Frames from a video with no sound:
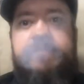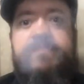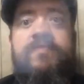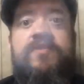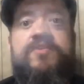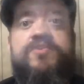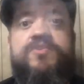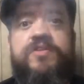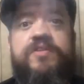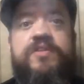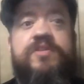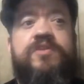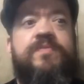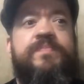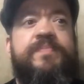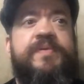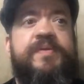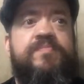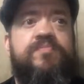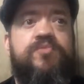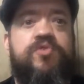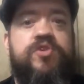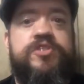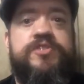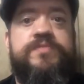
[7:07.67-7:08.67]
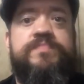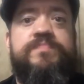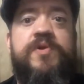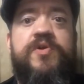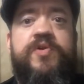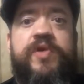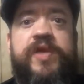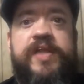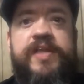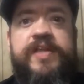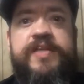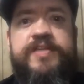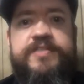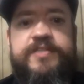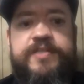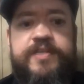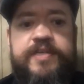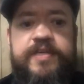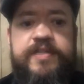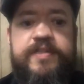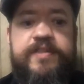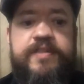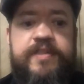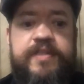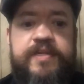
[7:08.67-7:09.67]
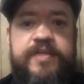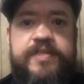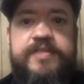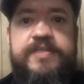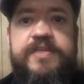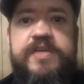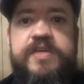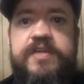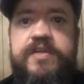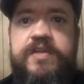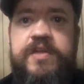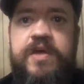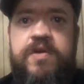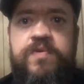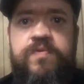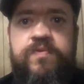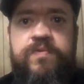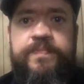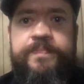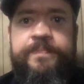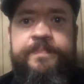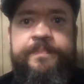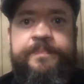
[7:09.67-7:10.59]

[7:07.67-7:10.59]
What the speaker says: There's a little bit more smokiness in the tin note,